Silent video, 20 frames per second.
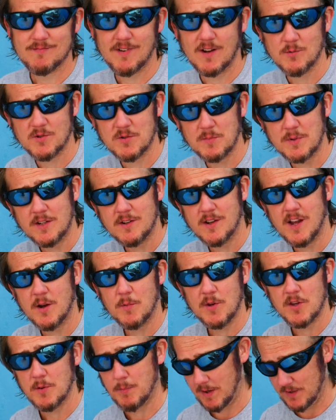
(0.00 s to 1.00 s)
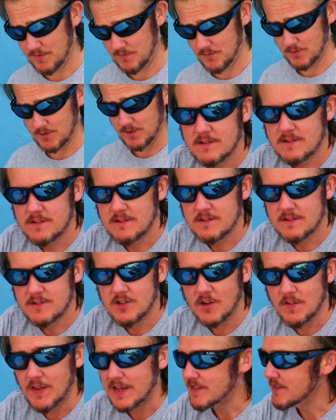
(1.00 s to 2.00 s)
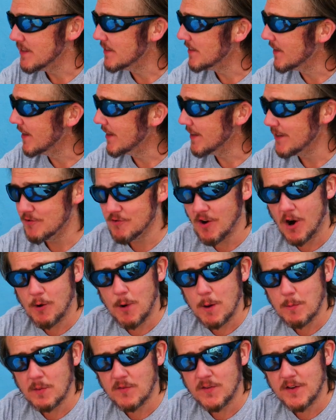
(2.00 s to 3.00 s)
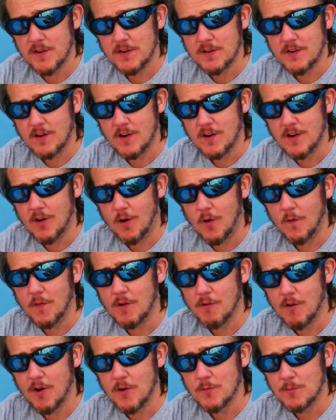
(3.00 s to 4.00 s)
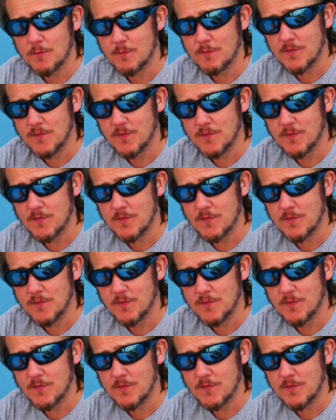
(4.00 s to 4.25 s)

ultimately you get what you pay for, don't you? So they said that they grow everything uh, on their own